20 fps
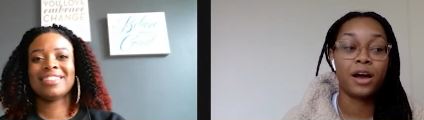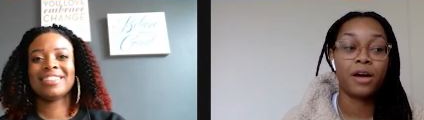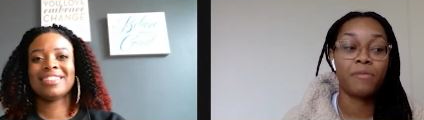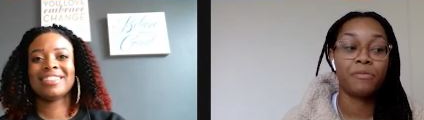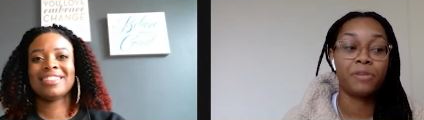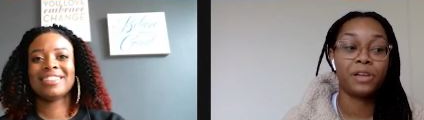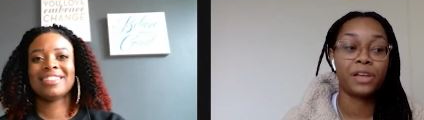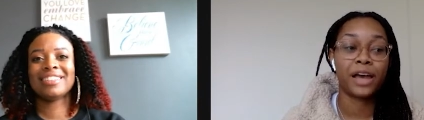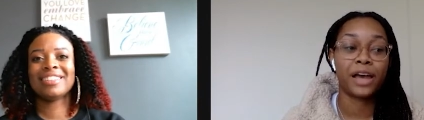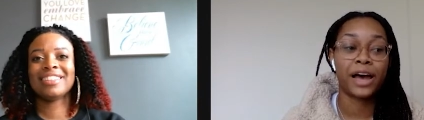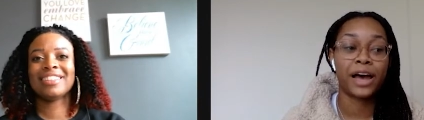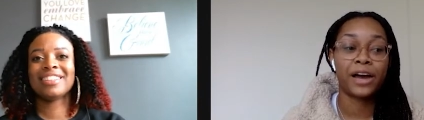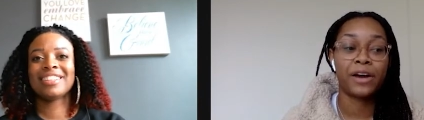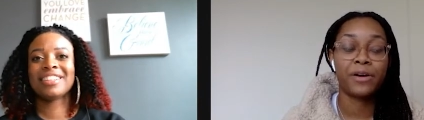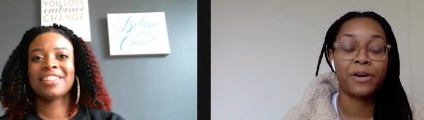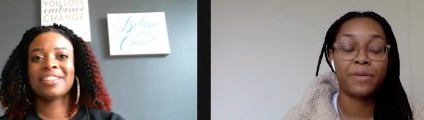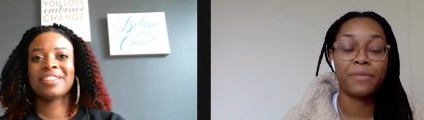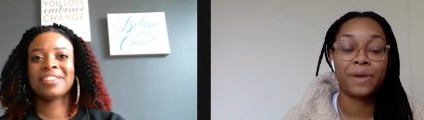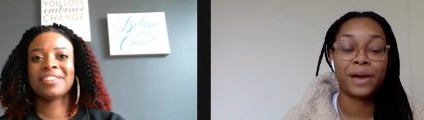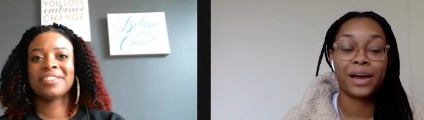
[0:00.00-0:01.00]
Speaker 1: um,
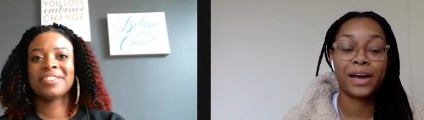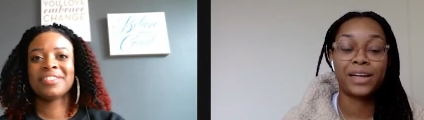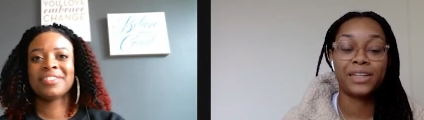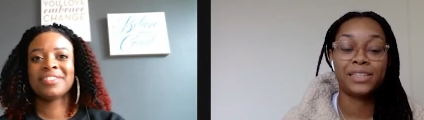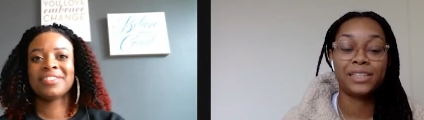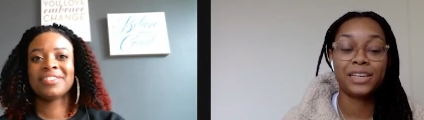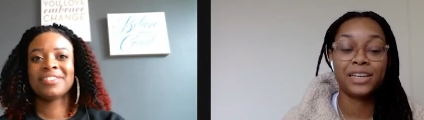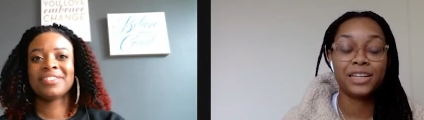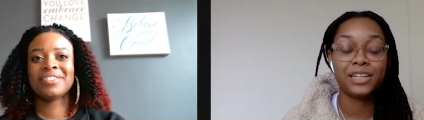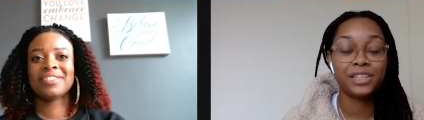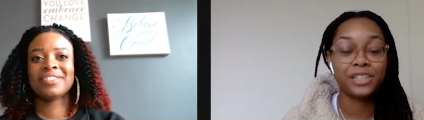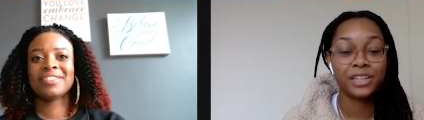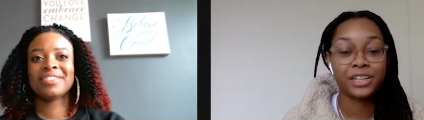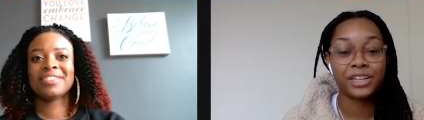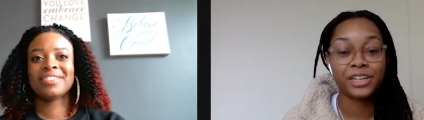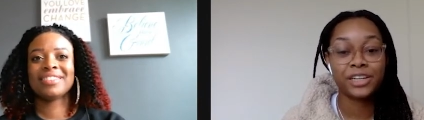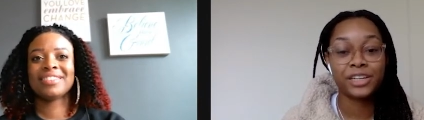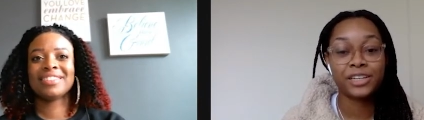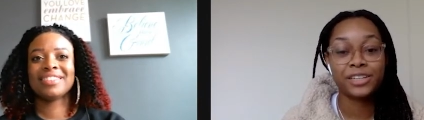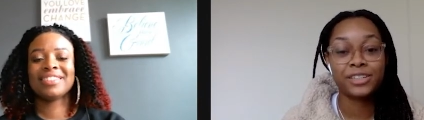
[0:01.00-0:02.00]
relied on my
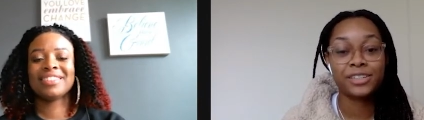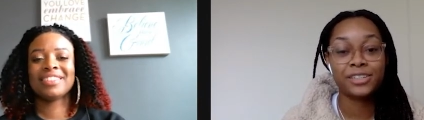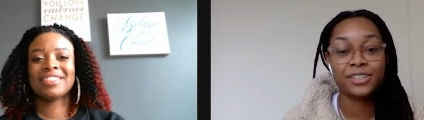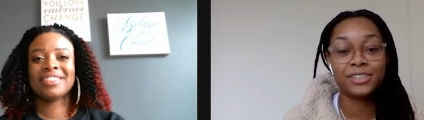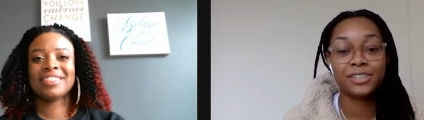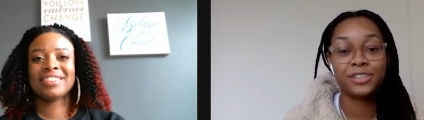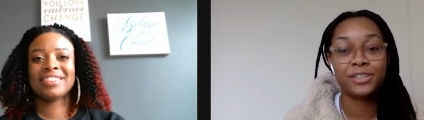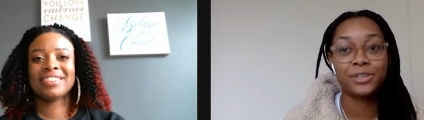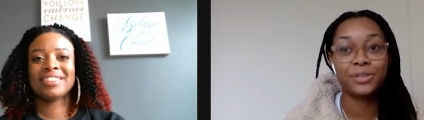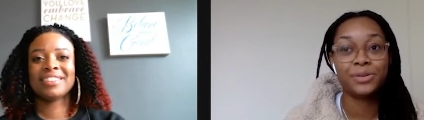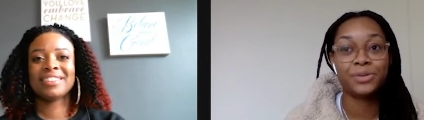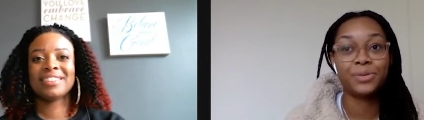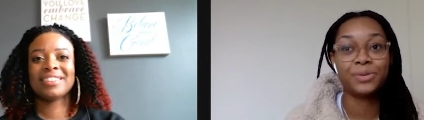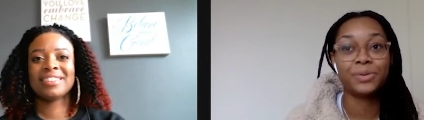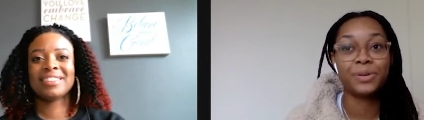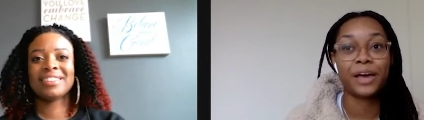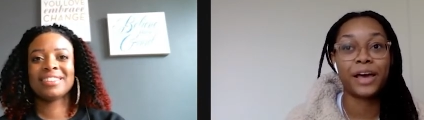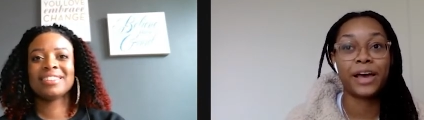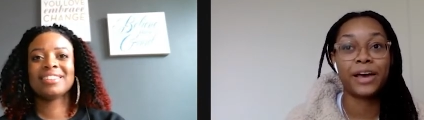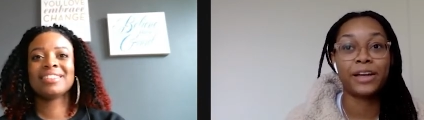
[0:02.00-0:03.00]
teachers
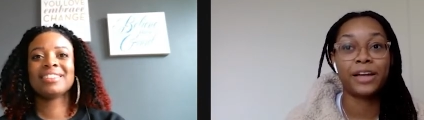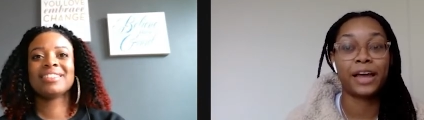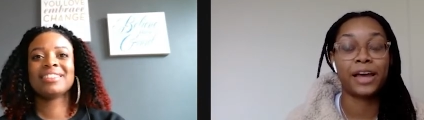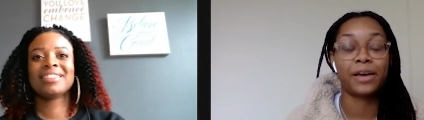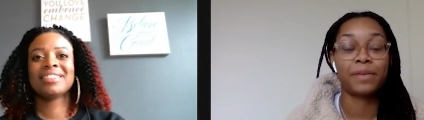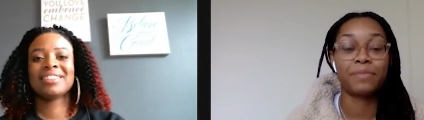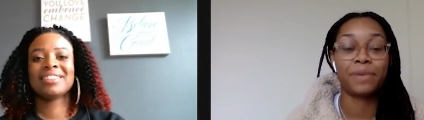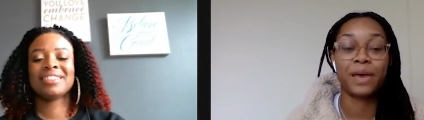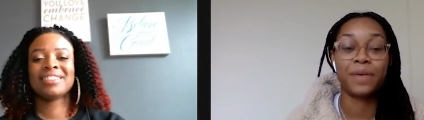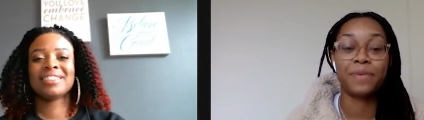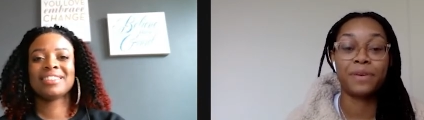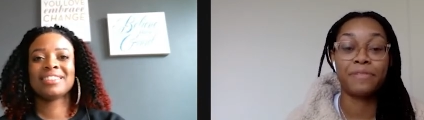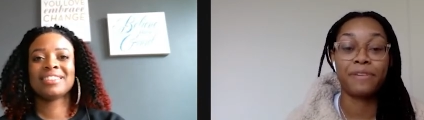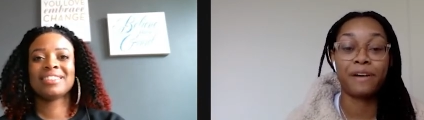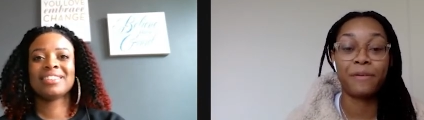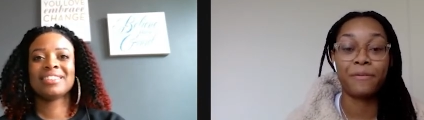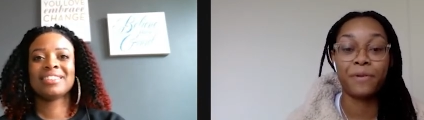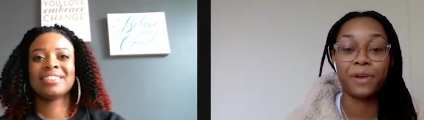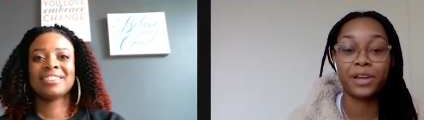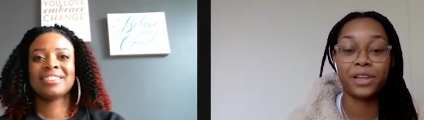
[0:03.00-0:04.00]
to like maybe
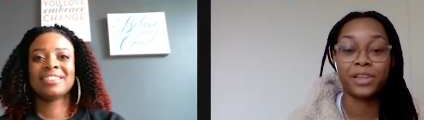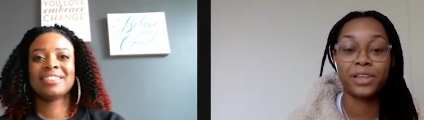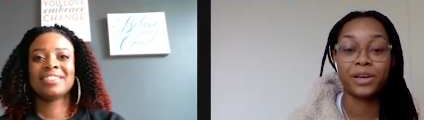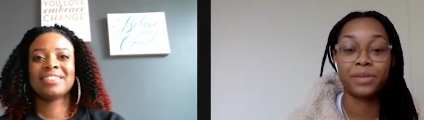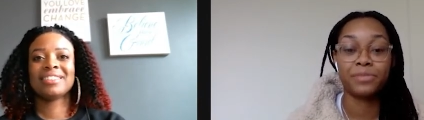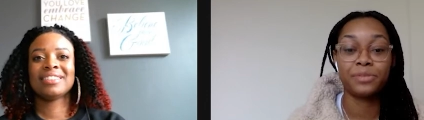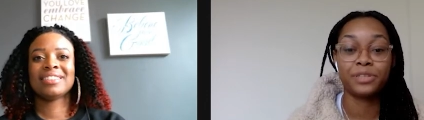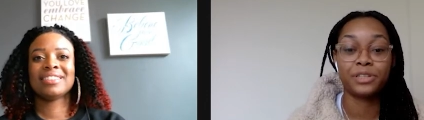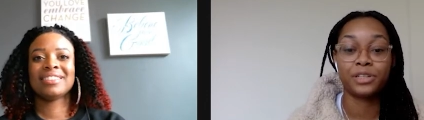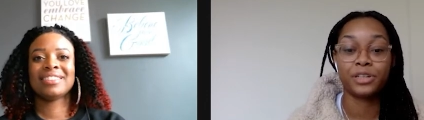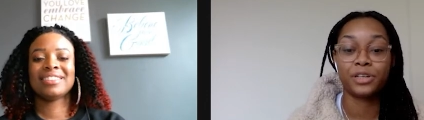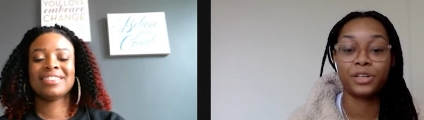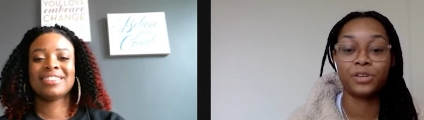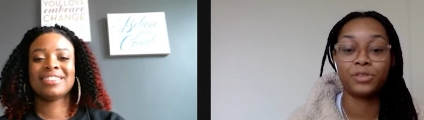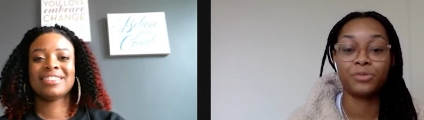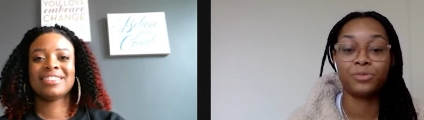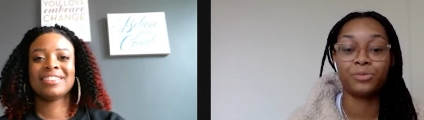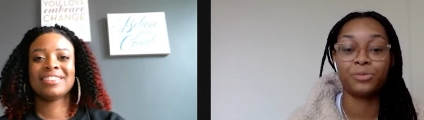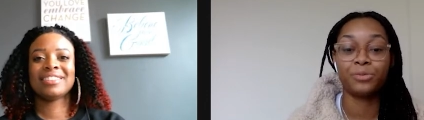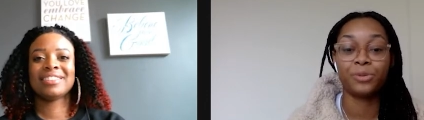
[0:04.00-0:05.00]
if I wanted them
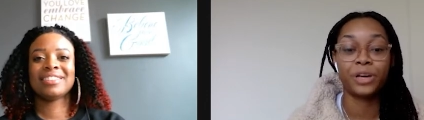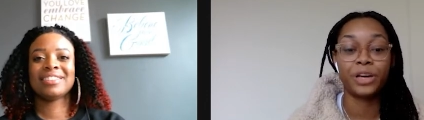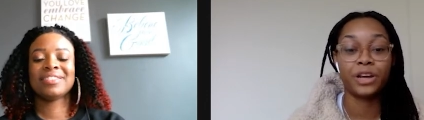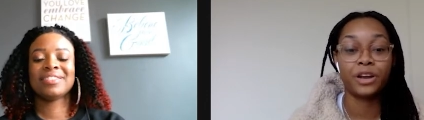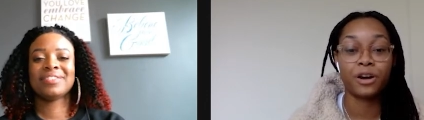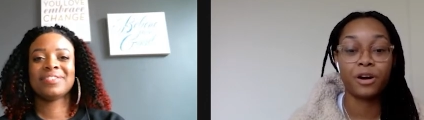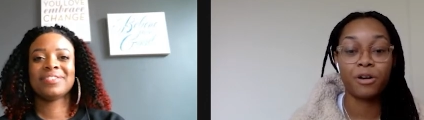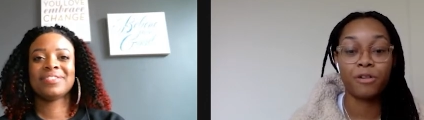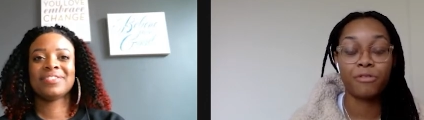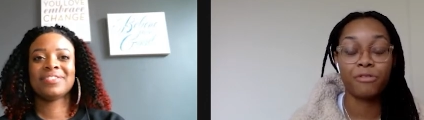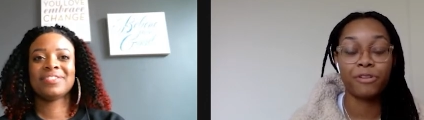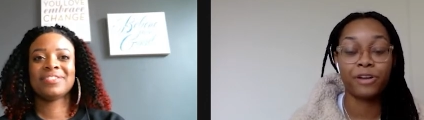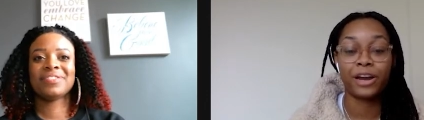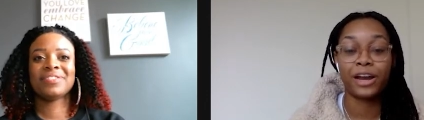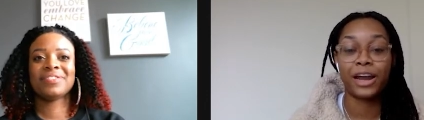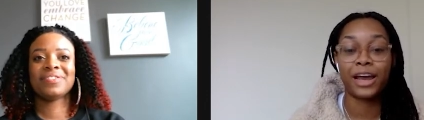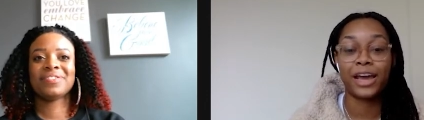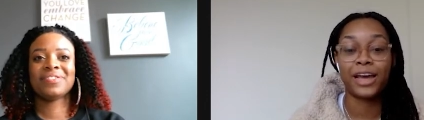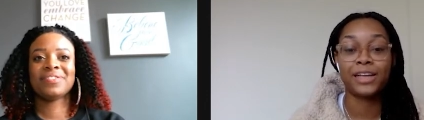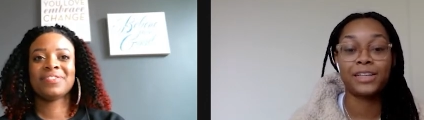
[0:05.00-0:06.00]
to read over
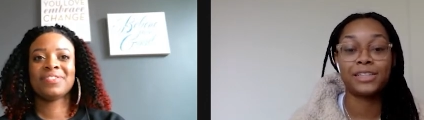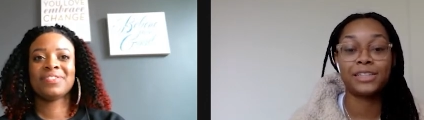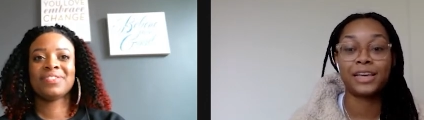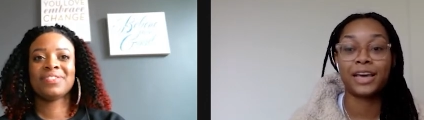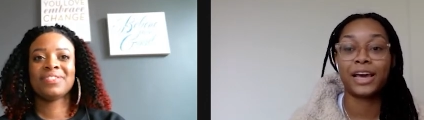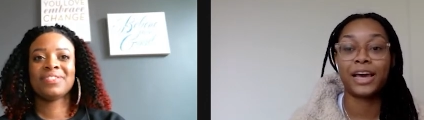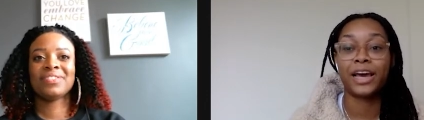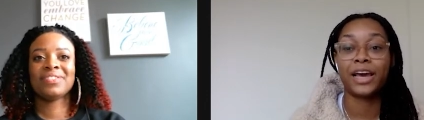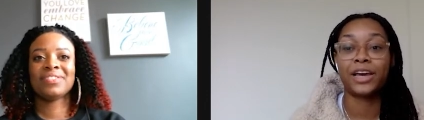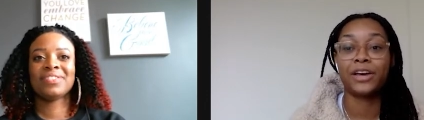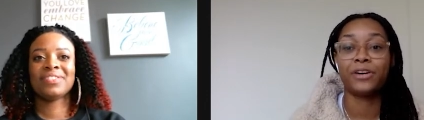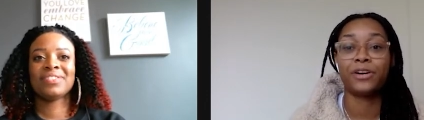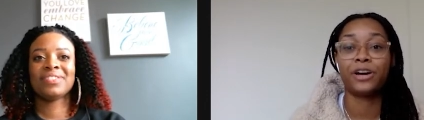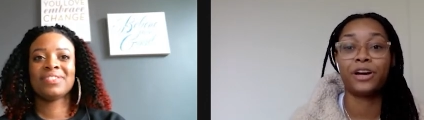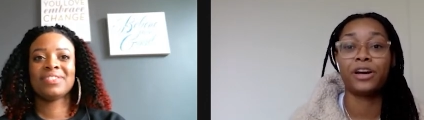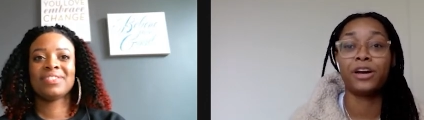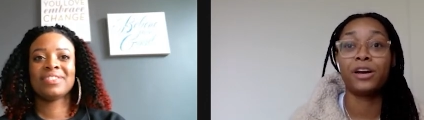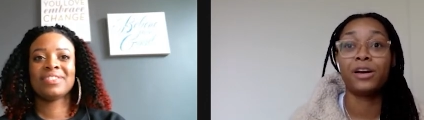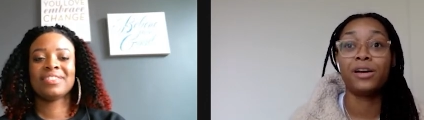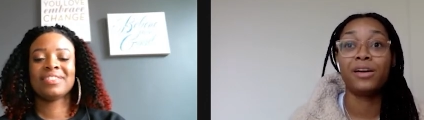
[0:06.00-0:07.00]
an essay
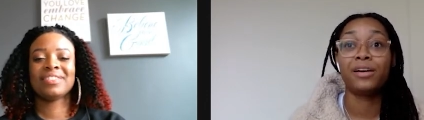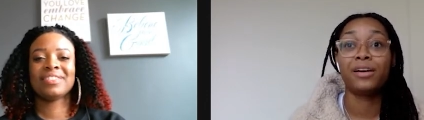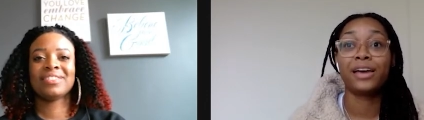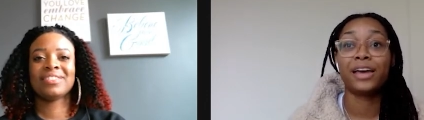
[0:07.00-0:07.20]
or